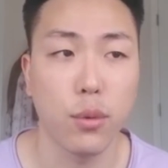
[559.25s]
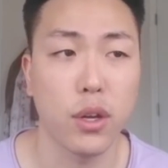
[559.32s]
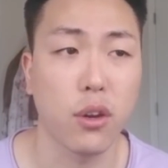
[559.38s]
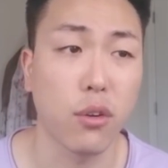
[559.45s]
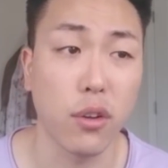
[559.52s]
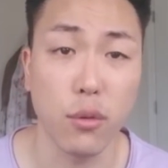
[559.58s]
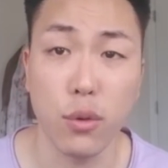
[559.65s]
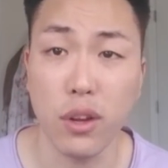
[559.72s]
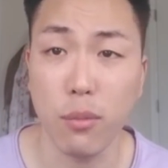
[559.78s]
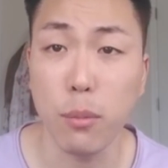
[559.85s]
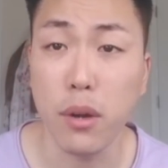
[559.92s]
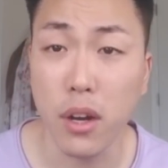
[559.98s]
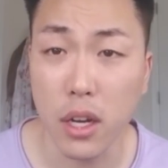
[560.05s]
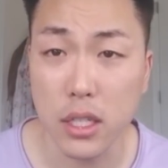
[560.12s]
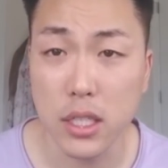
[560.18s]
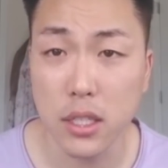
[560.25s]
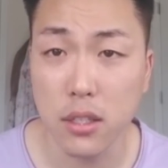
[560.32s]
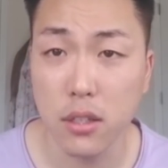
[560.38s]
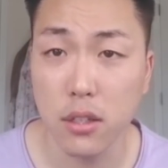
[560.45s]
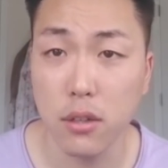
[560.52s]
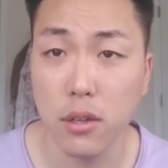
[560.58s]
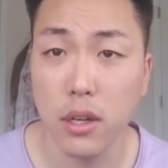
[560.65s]
Currently we have
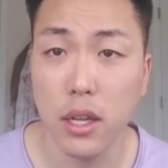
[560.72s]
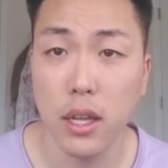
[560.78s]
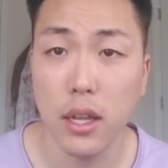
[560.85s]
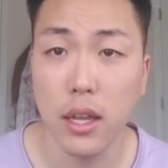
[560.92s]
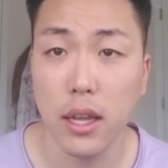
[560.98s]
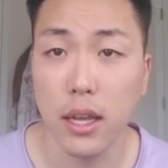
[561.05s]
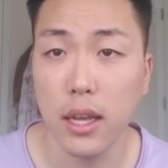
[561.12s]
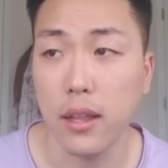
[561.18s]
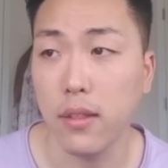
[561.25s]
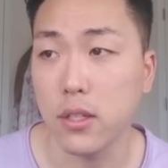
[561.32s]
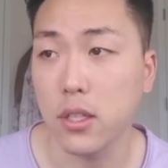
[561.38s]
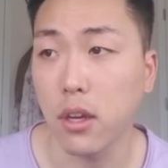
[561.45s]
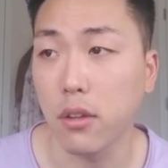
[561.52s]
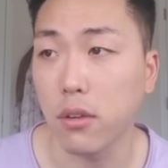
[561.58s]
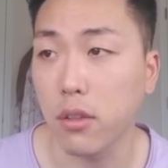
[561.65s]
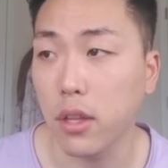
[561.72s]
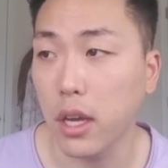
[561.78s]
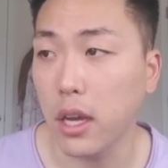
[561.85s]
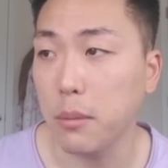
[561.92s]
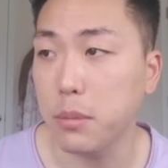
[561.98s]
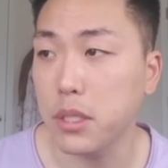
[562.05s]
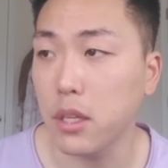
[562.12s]
minoxidil, and there's other
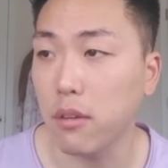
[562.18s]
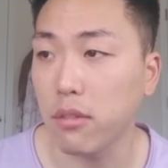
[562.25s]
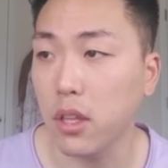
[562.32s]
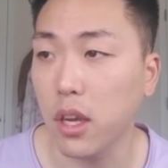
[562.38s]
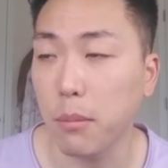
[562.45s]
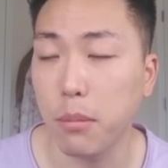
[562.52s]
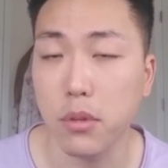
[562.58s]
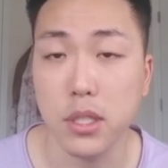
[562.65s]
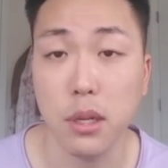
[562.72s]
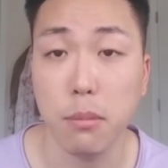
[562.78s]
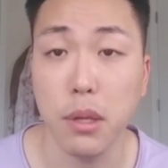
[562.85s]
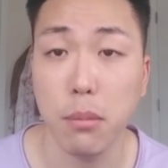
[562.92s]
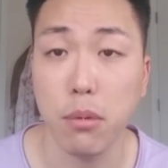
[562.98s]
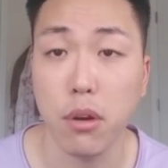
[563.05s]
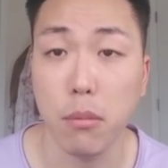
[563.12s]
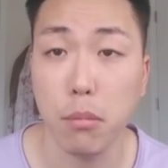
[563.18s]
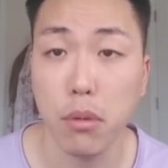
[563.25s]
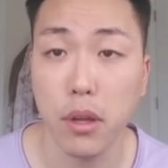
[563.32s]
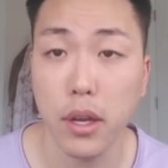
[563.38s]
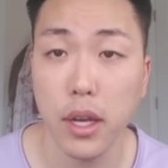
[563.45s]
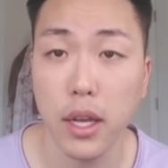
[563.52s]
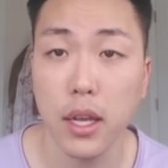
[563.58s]
types of topicals that people are
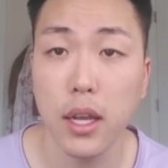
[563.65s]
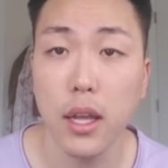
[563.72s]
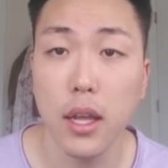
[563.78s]
applying.